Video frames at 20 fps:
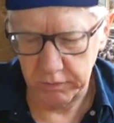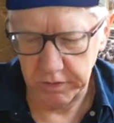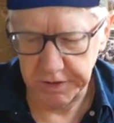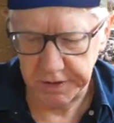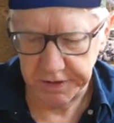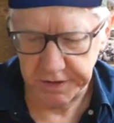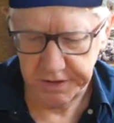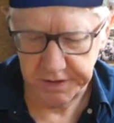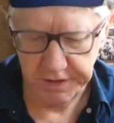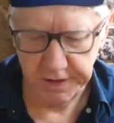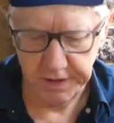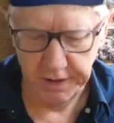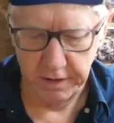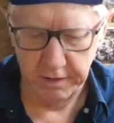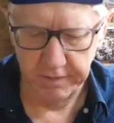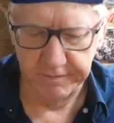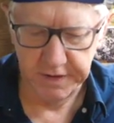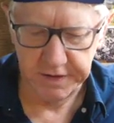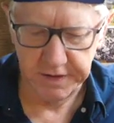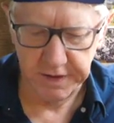which is
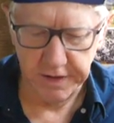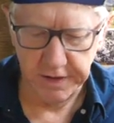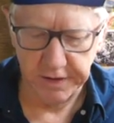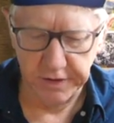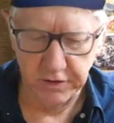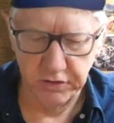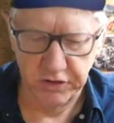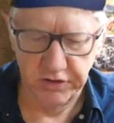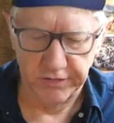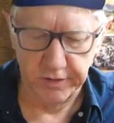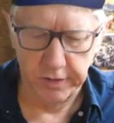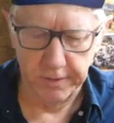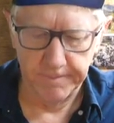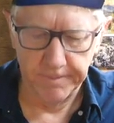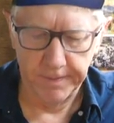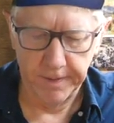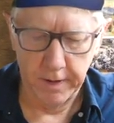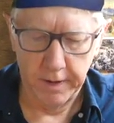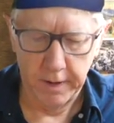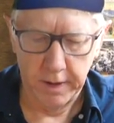obviously a useful
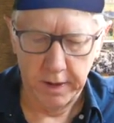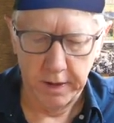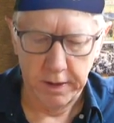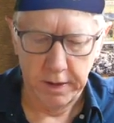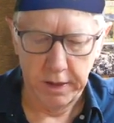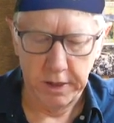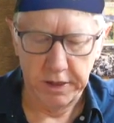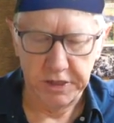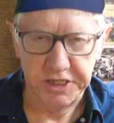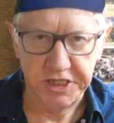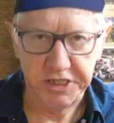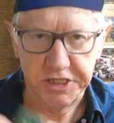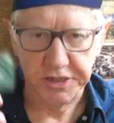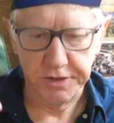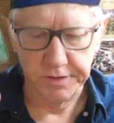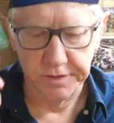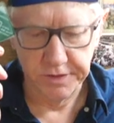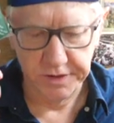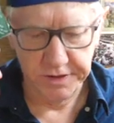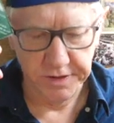
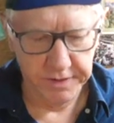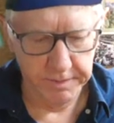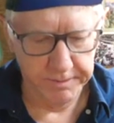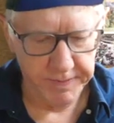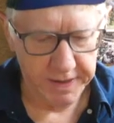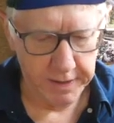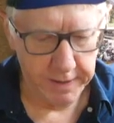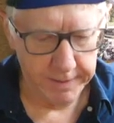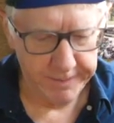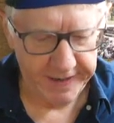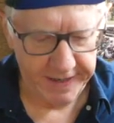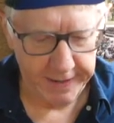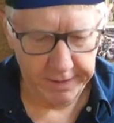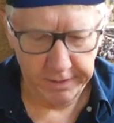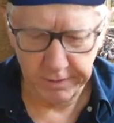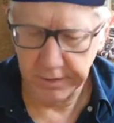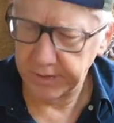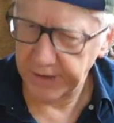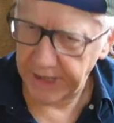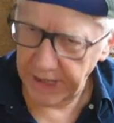addition to the bar bag.
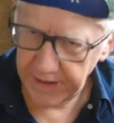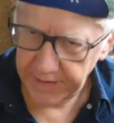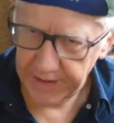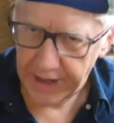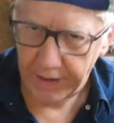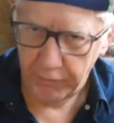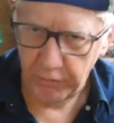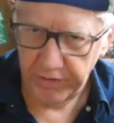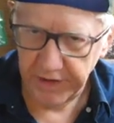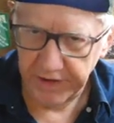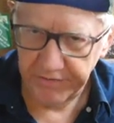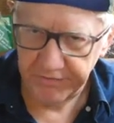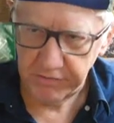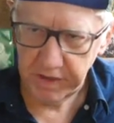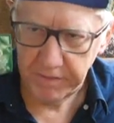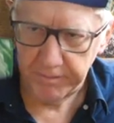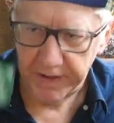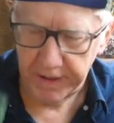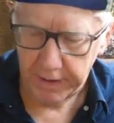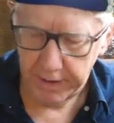You don't get that with
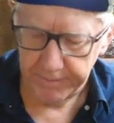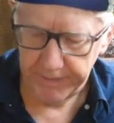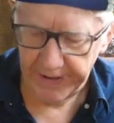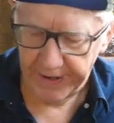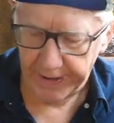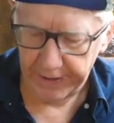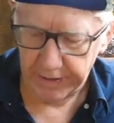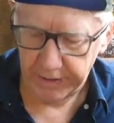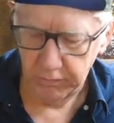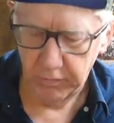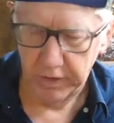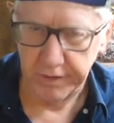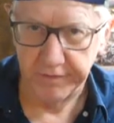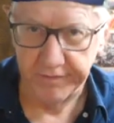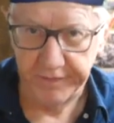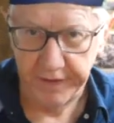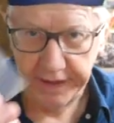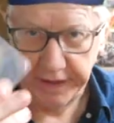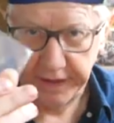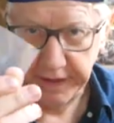every bar bag, one
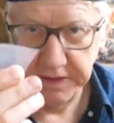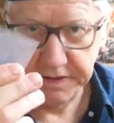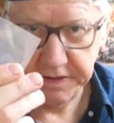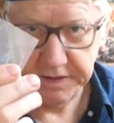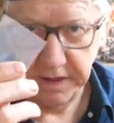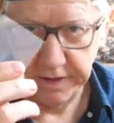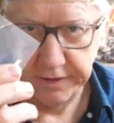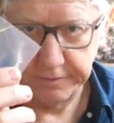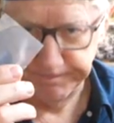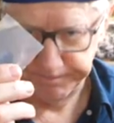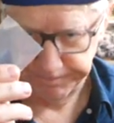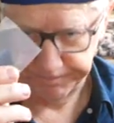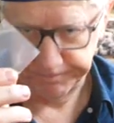of these. So